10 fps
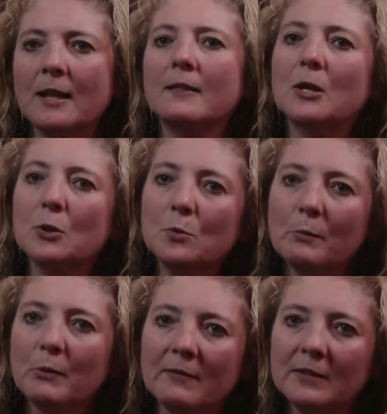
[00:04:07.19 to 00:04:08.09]
that you were
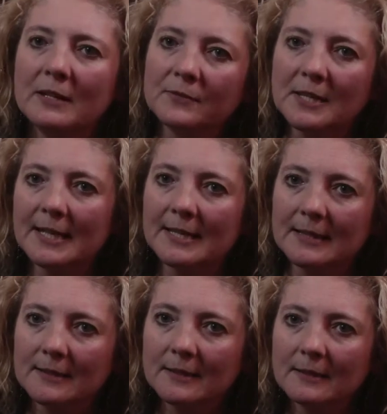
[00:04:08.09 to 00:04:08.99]
brave enough to
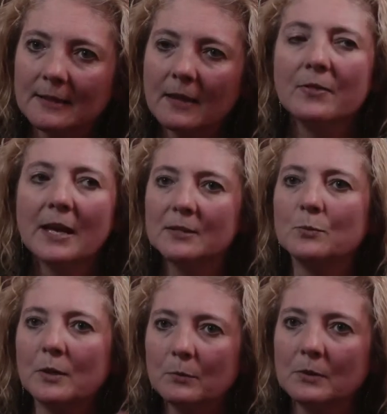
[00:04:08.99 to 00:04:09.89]
ask. And that's
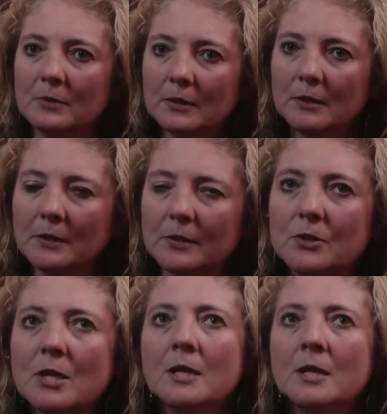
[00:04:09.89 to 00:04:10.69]
what I want to encourage.